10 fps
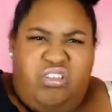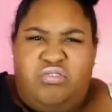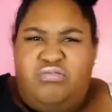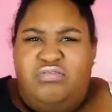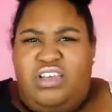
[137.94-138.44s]

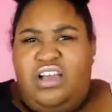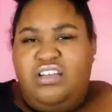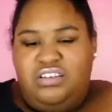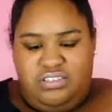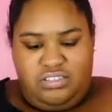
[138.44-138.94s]
Ooh,
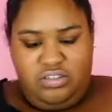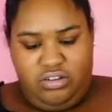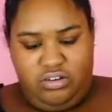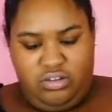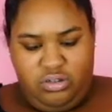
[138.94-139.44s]
y'all, this is
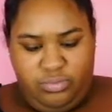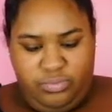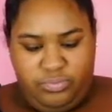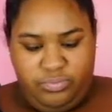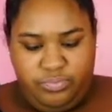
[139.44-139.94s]
hard to
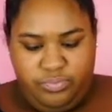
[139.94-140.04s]
open.